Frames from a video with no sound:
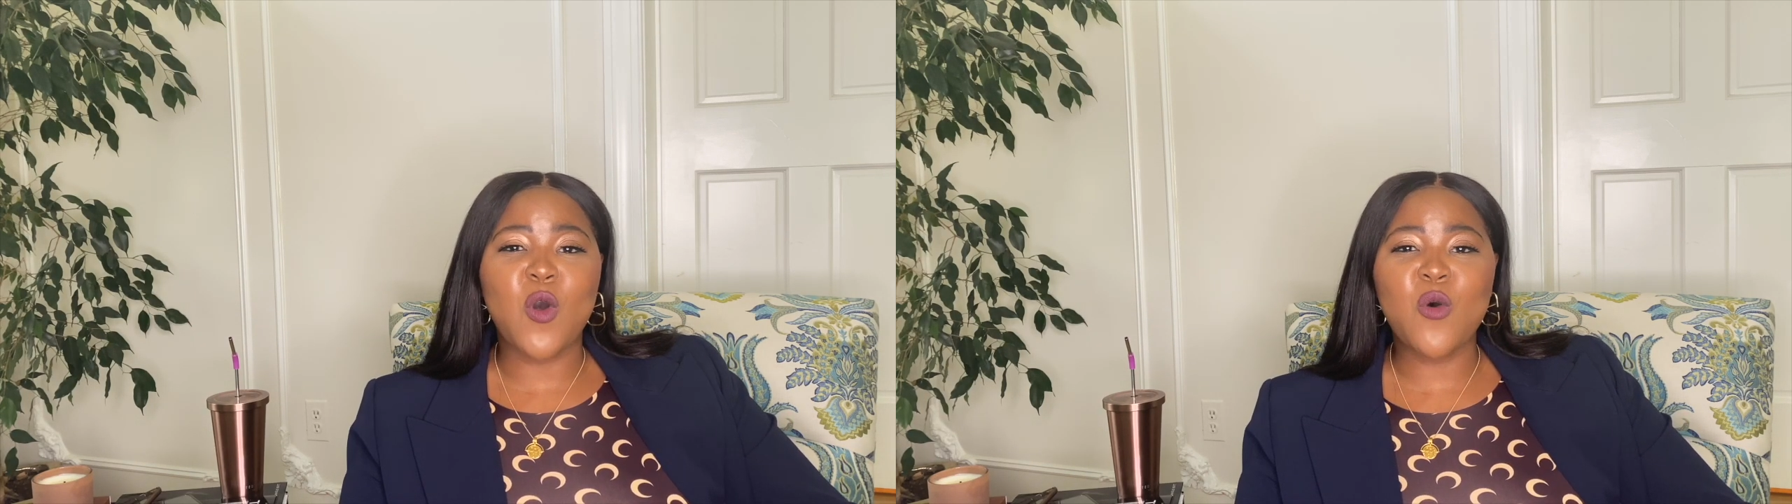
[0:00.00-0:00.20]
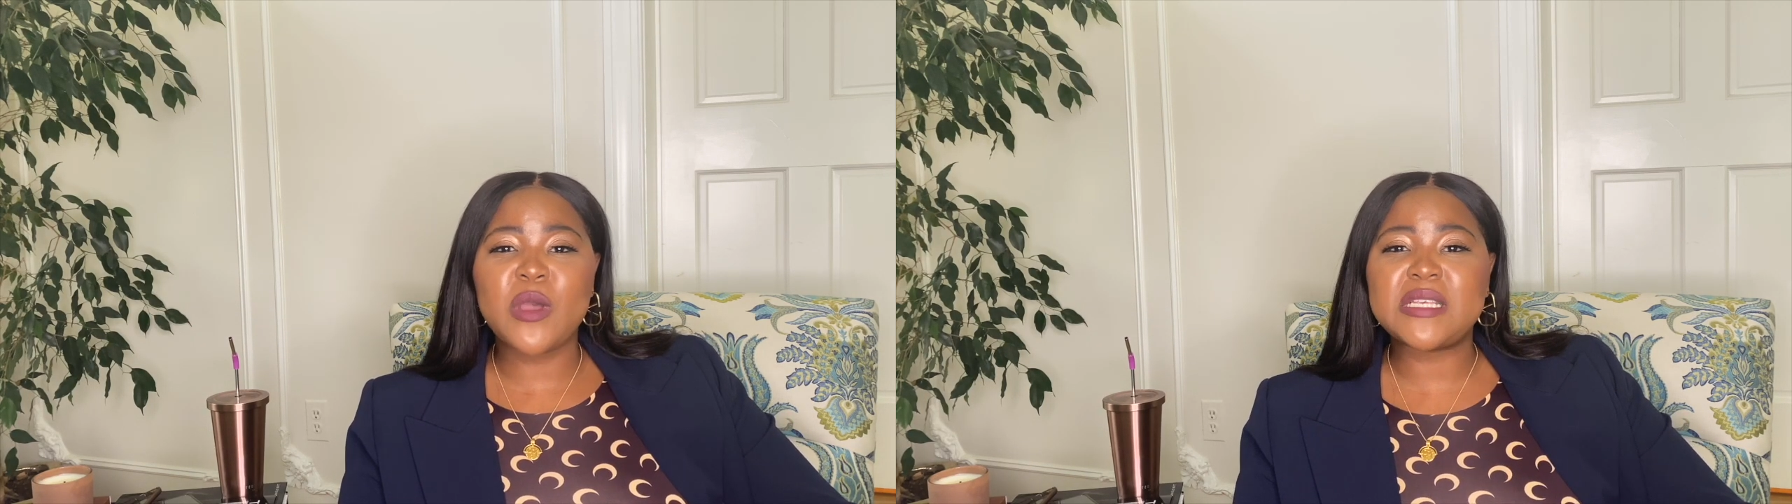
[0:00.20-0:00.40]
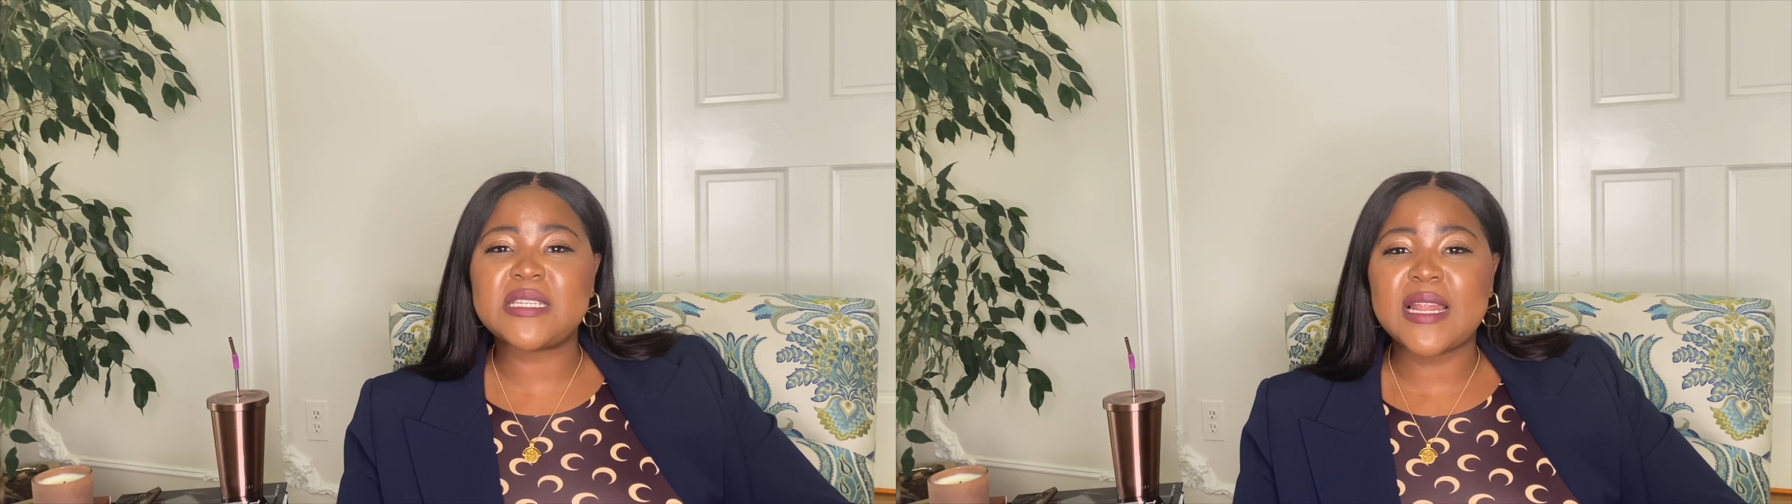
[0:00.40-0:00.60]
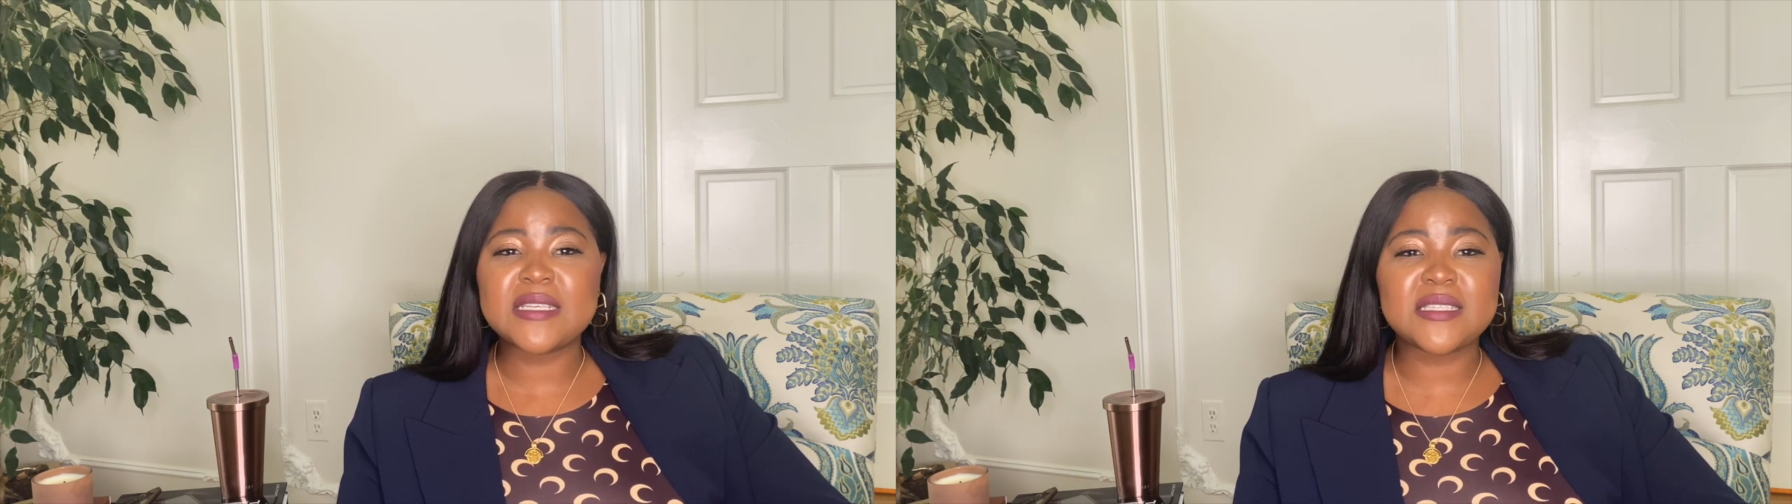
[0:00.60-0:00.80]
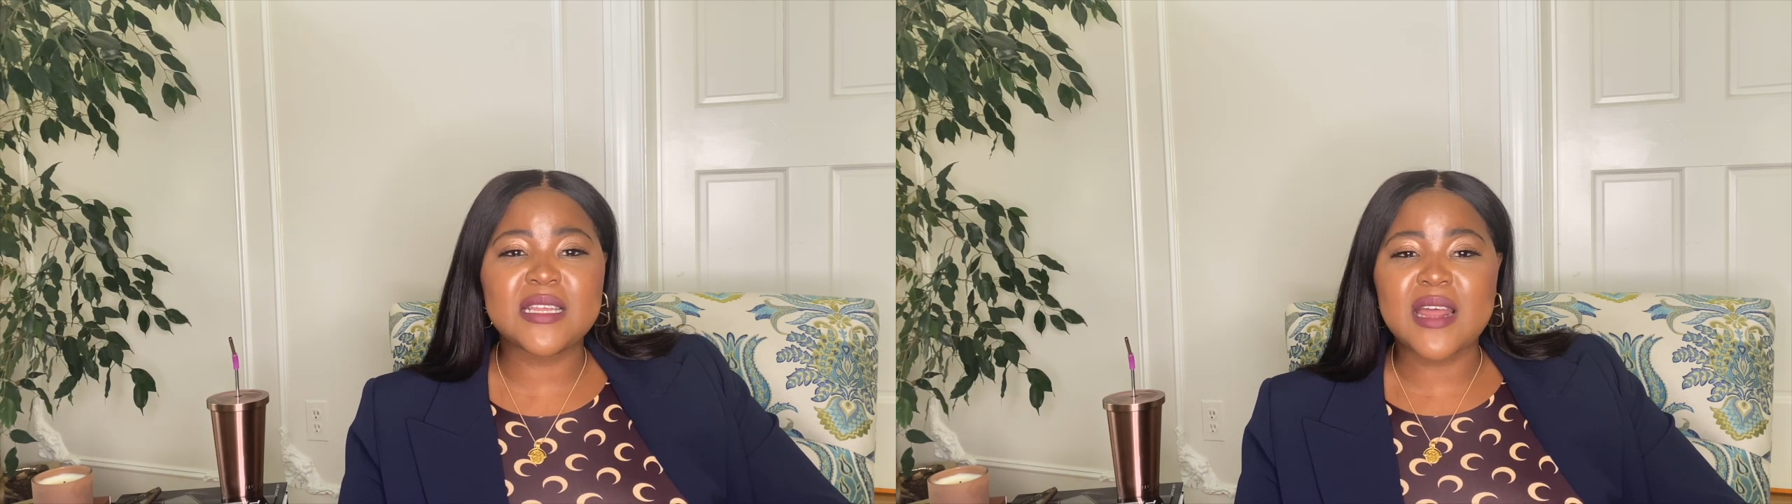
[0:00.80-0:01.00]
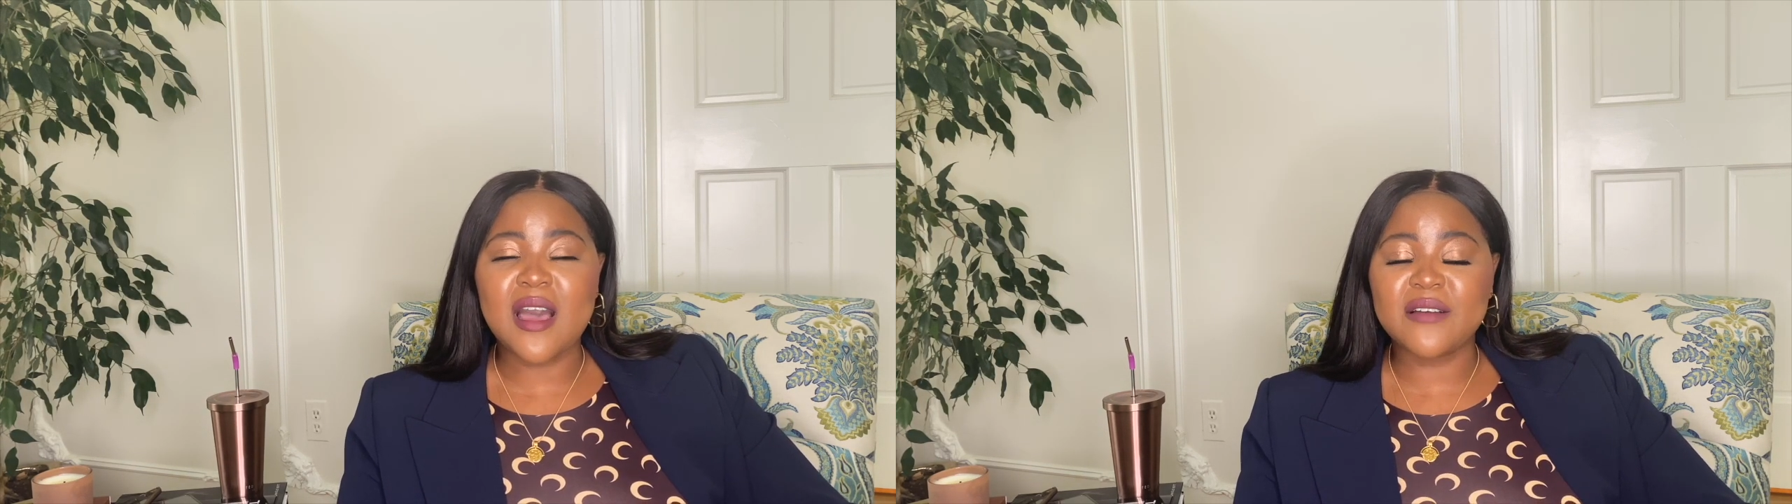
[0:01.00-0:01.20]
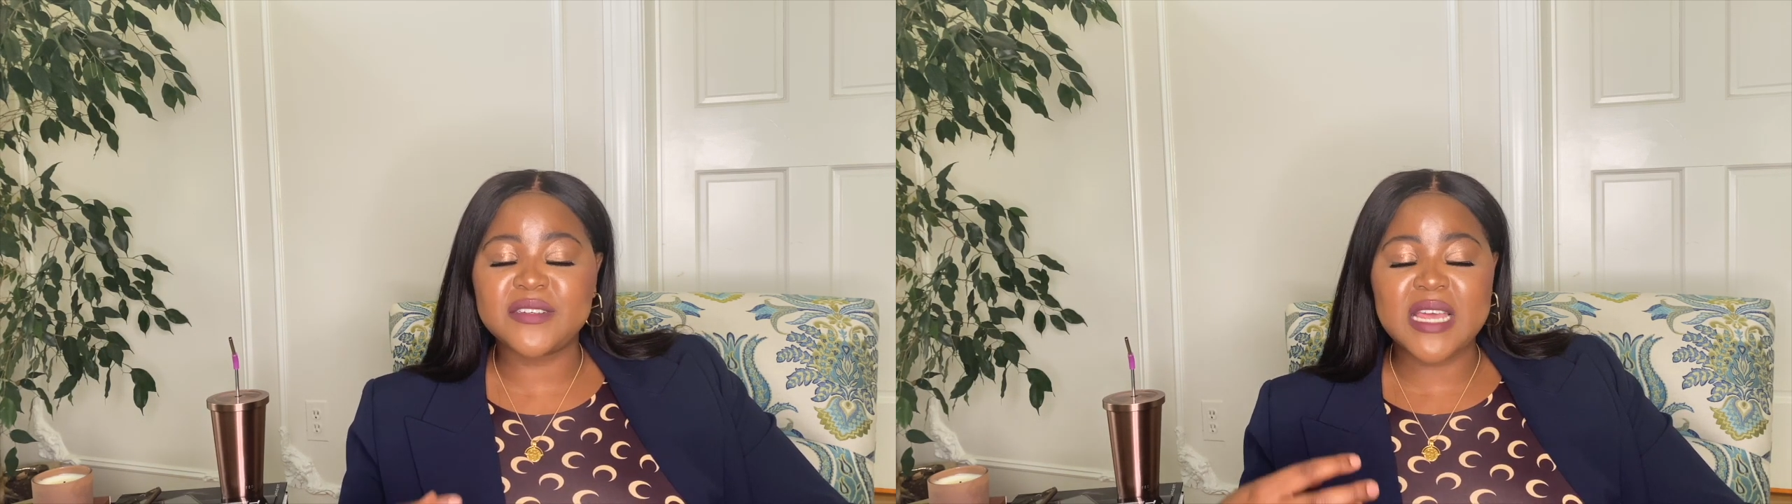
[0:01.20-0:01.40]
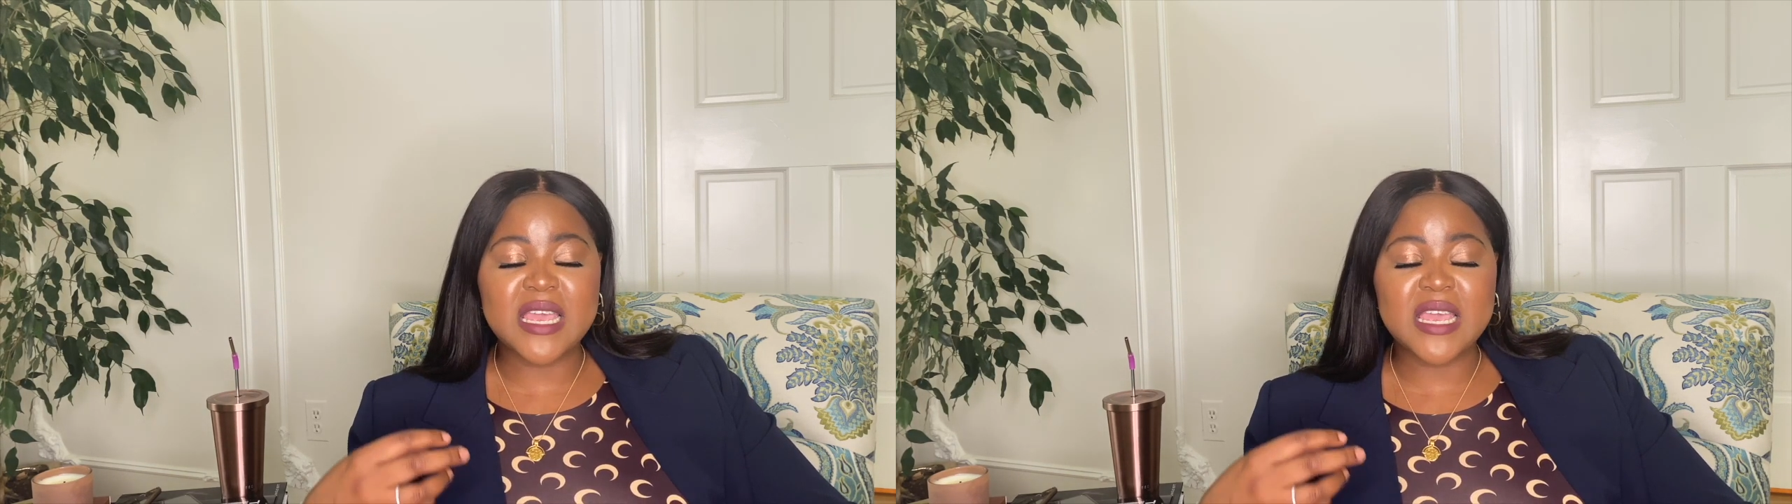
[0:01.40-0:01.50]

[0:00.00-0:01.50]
always lusted after.